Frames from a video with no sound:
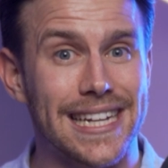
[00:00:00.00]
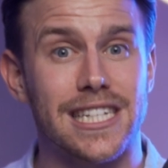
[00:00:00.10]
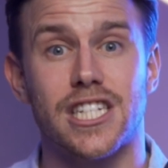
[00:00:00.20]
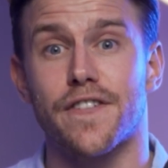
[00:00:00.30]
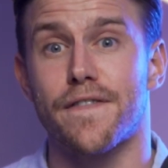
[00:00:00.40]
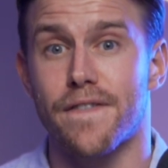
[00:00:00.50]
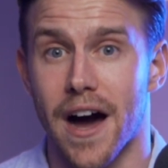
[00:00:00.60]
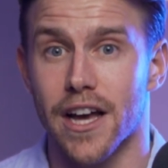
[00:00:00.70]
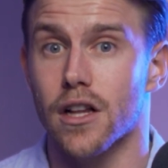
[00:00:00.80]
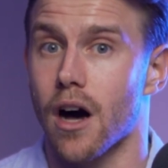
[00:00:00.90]
to
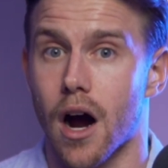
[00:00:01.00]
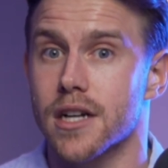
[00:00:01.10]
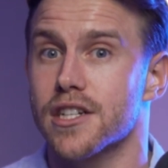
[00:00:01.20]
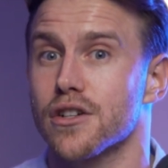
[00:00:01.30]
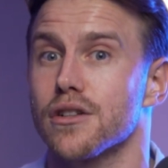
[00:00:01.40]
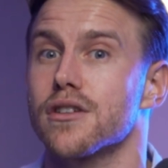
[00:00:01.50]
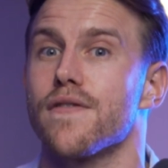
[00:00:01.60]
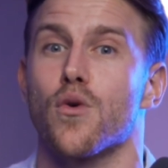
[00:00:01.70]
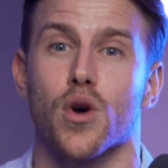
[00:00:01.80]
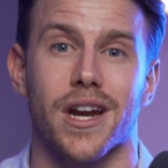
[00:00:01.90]
file articles of
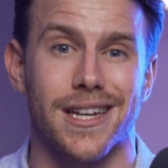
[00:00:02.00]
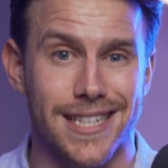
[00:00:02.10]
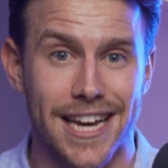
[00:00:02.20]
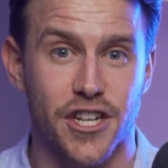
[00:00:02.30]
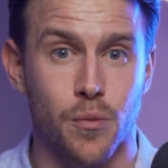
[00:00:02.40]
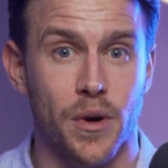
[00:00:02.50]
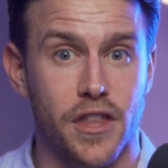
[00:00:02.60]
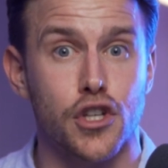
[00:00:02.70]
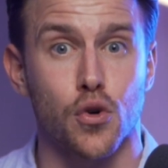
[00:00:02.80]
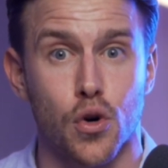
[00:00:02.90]
organization with the
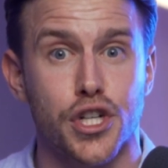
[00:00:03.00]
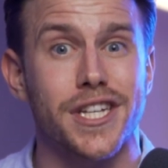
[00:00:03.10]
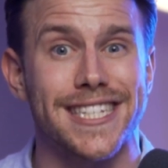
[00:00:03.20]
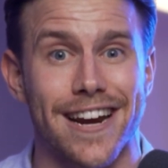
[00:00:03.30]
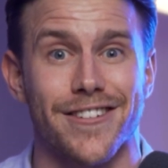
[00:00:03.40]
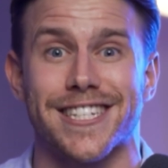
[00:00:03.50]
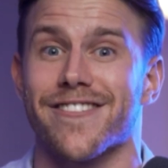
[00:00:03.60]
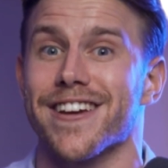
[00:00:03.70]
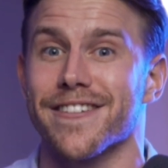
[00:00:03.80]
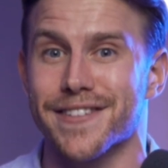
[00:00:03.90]
Georgia
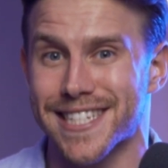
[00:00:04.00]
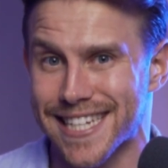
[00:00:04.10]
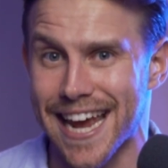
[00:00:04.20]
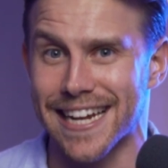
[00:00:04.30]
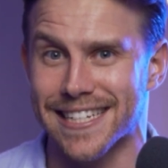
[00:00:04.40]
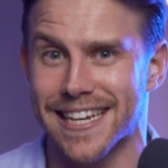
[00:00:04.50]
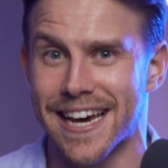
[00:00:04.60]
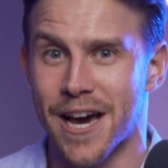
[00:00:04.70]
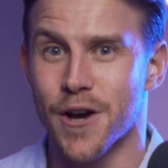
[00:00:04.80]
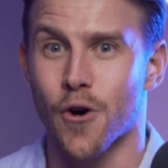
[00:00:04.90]
Secretary of State,
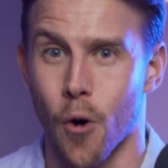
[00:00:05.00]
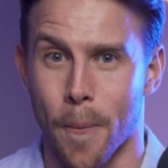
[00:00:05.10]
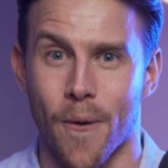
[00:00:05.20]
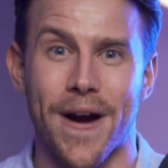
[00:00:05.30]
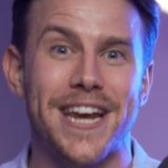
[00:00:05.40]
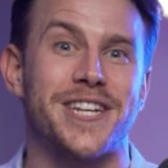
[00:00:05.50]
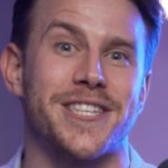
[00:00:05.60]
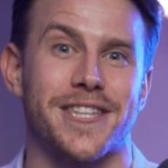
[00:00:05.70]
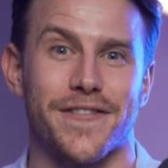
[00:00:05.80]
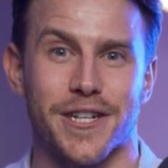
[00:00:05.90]
Corporations
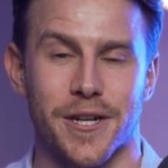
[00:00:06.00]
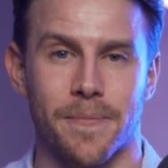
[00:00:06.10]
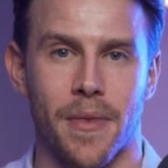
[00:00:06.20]
Division.